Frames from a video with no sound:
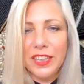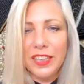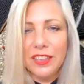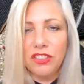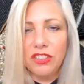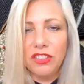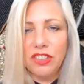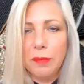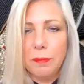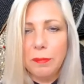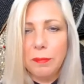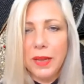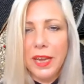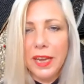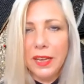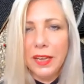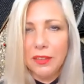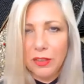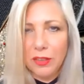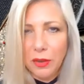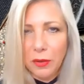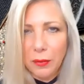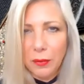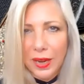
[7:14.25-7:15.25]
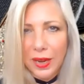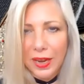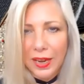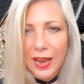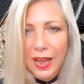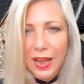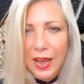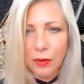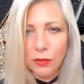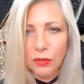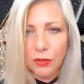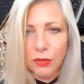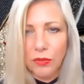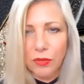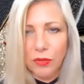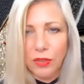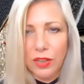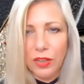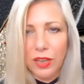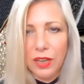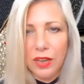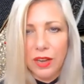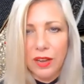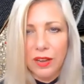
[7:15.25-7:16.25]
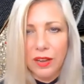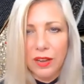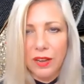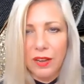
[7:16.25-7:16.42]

as she picked her way out of the